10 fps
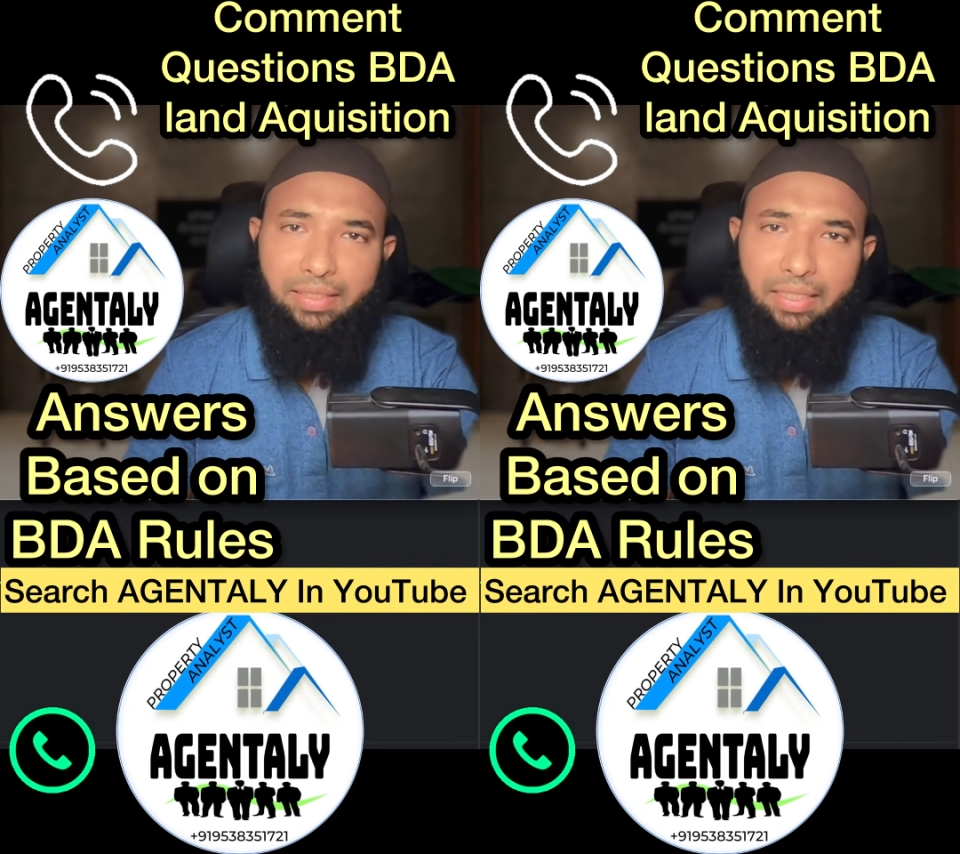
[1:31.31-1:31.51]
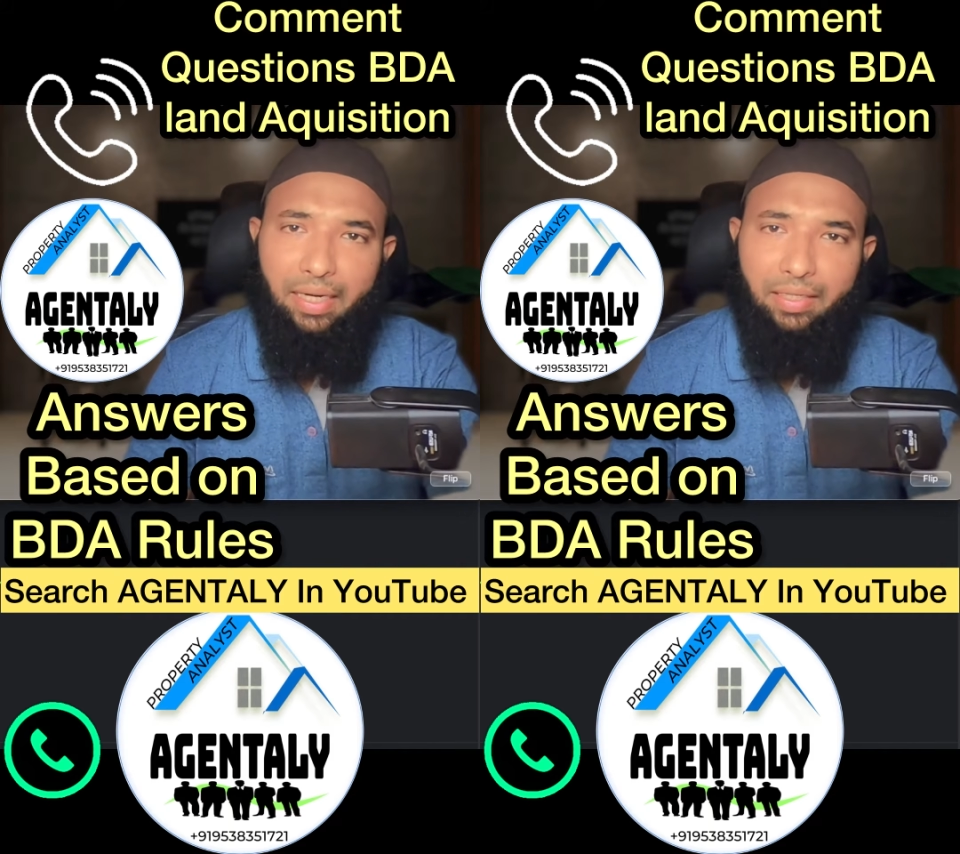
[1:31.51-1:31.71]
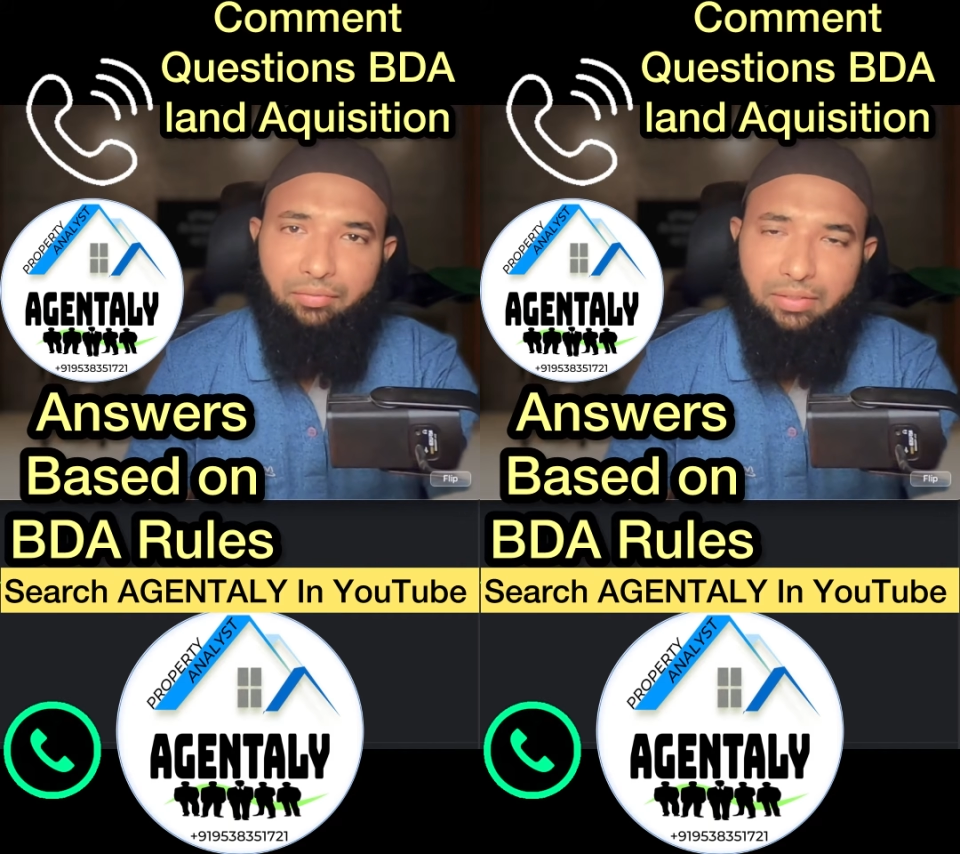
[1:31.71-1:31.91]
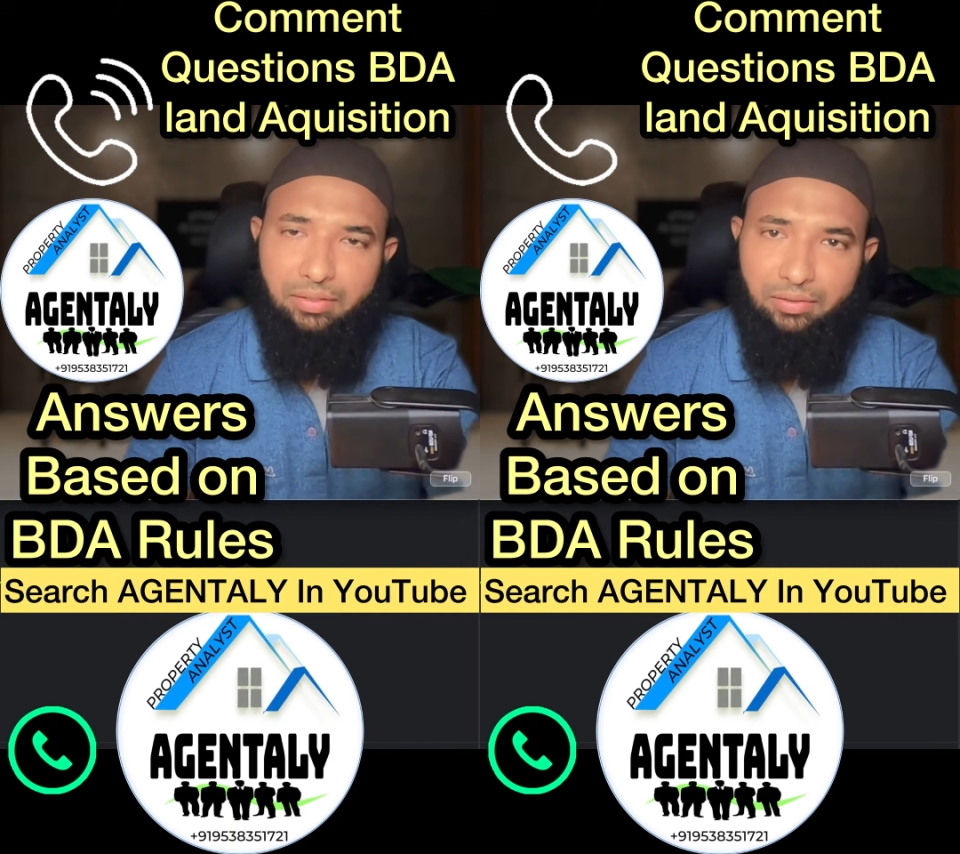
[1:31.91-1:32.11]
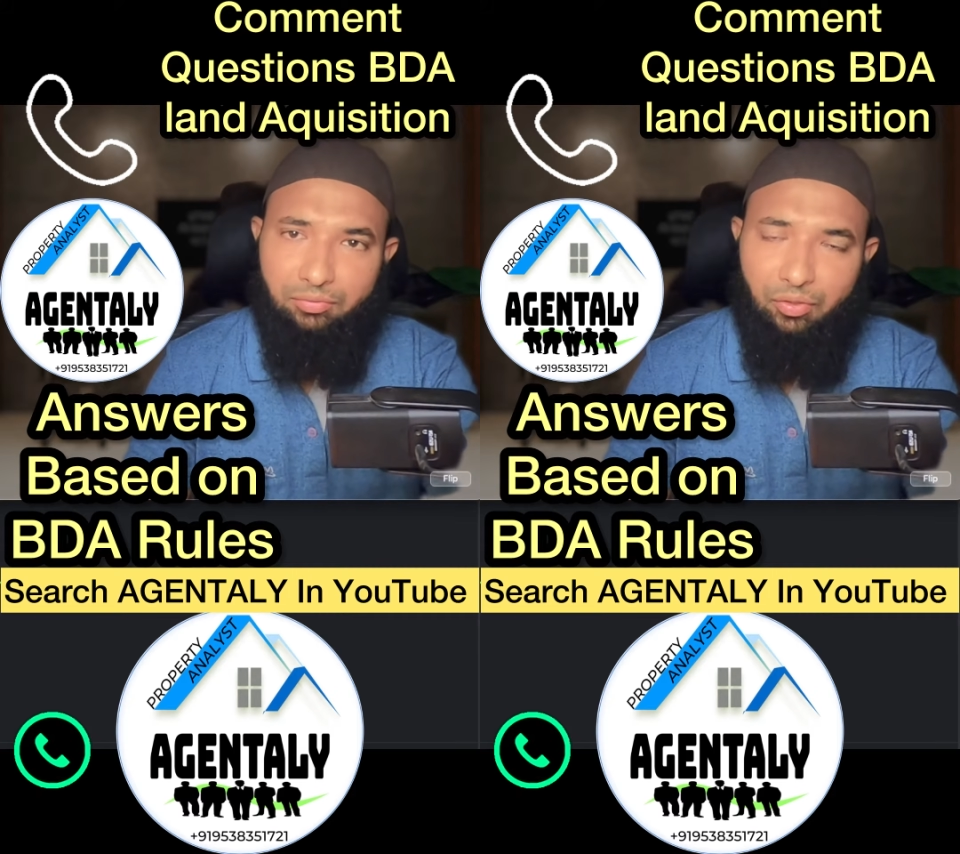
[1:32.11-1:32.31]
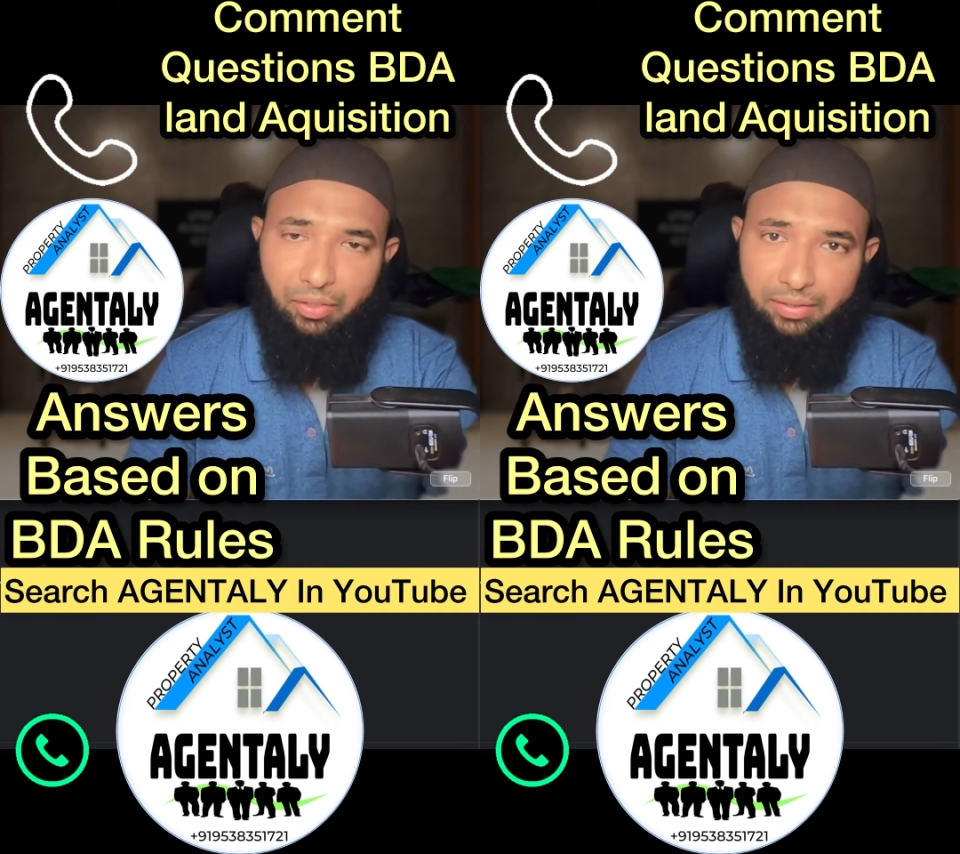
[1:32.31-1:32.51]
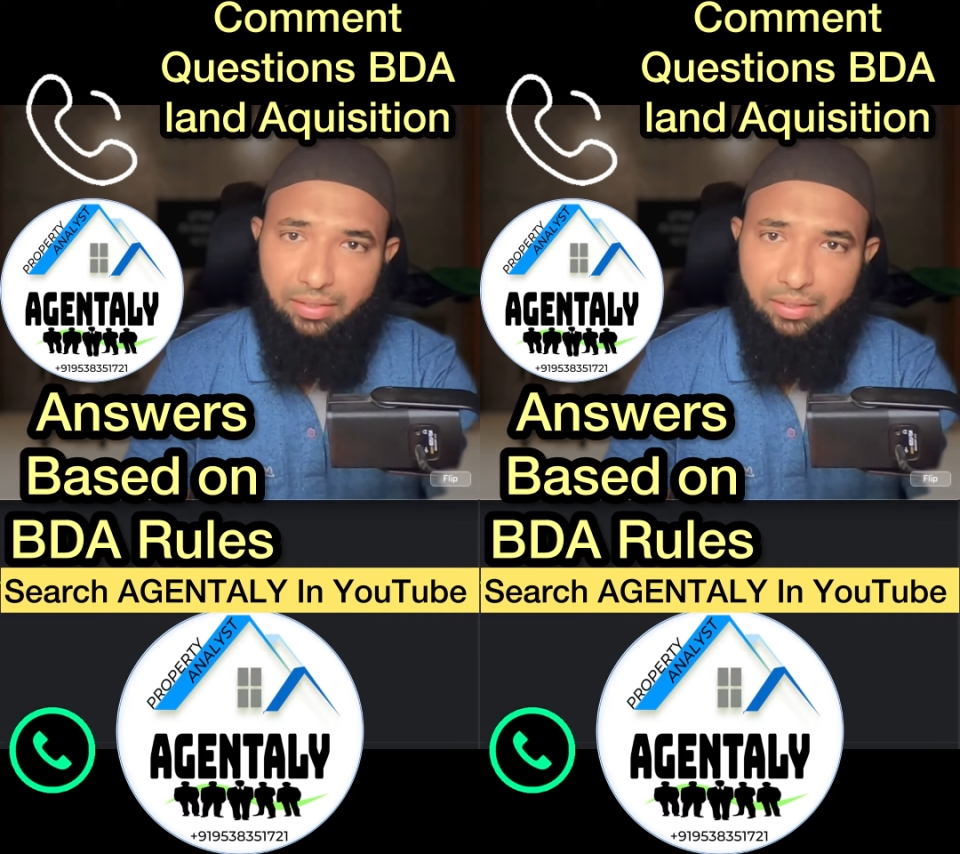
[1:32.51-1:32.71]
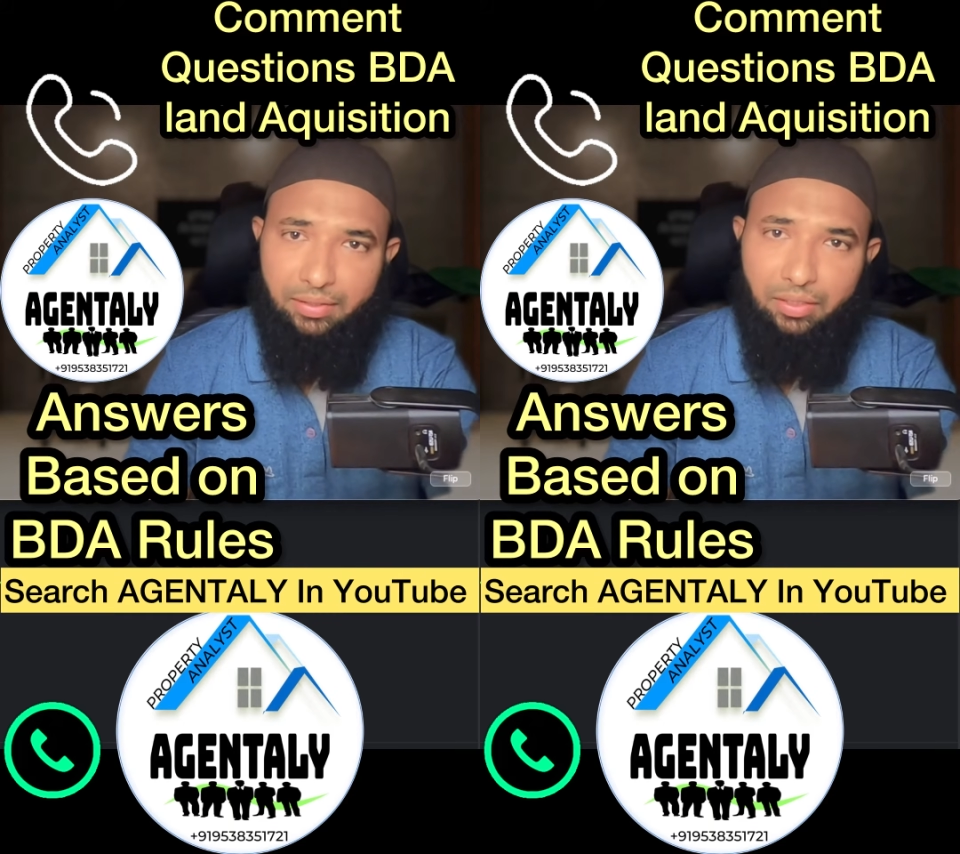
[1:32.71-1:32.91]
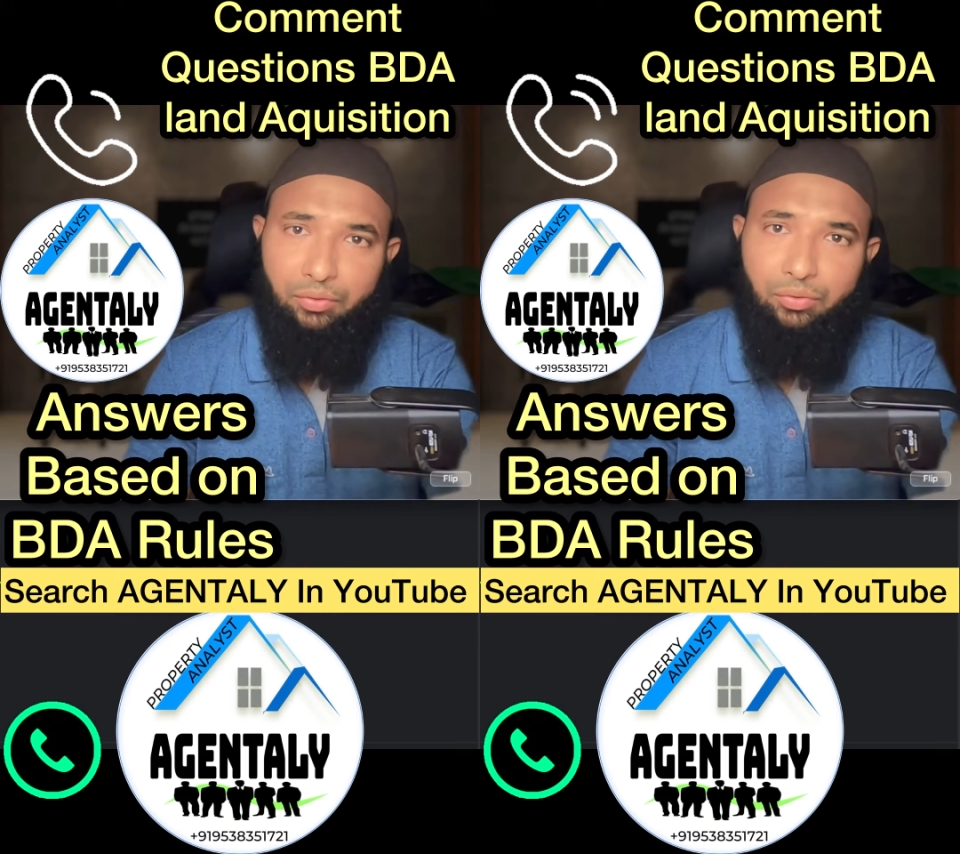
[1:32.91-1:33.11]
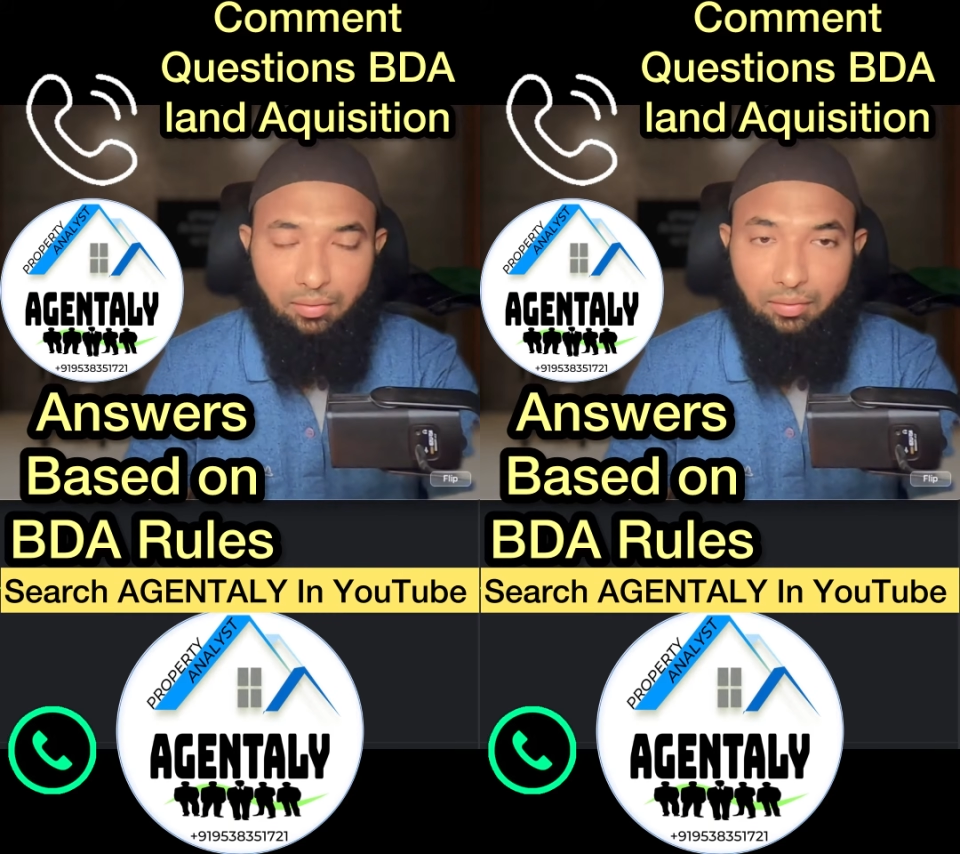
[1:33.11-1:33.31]
land which is for residential
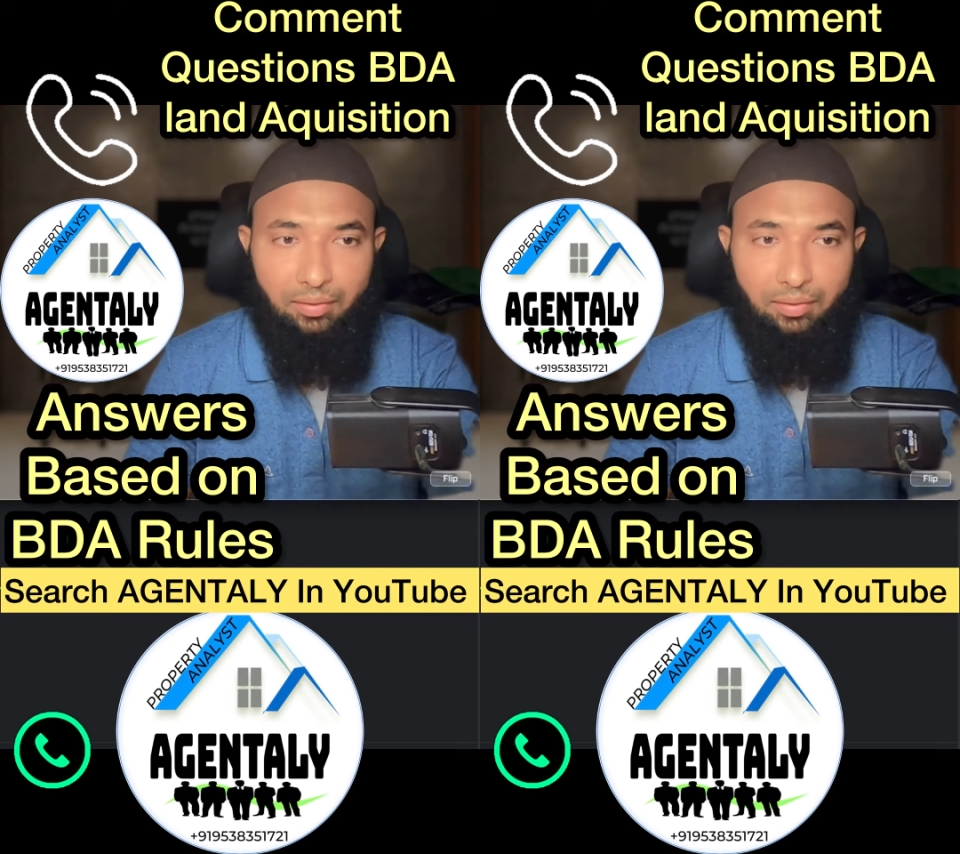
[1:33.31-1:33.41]
use?